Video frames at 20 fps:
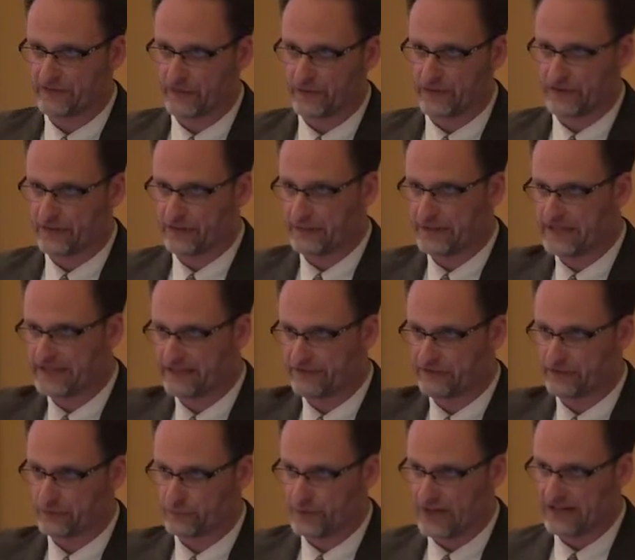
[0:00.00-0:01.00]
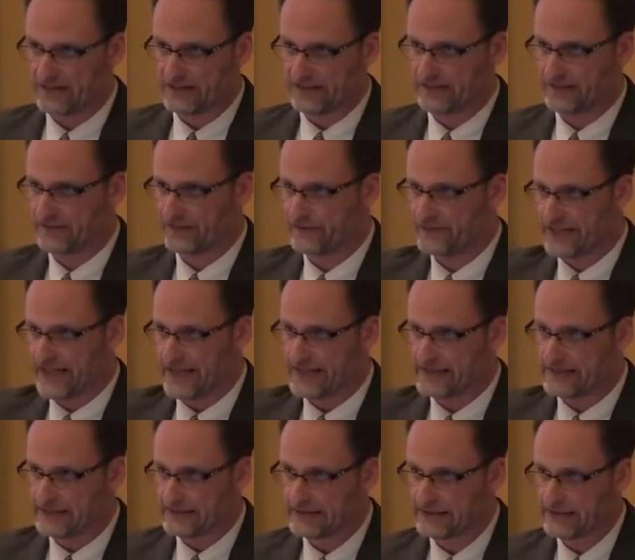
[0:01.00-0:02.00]
for the three different races of
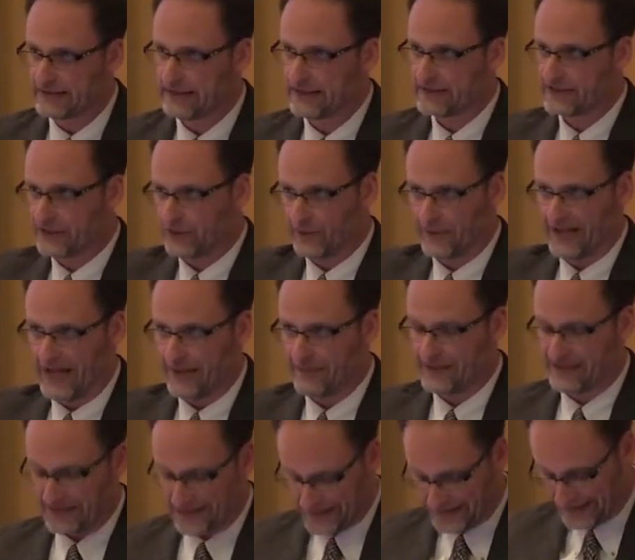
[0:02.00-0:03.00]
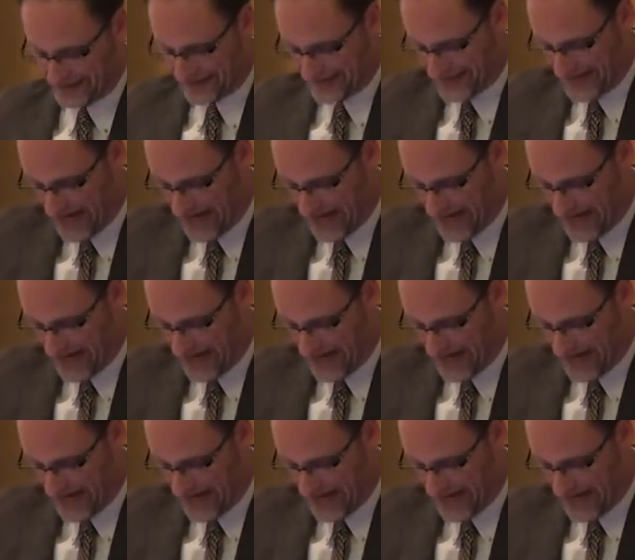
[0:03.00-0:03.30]
Kenya cohabiting in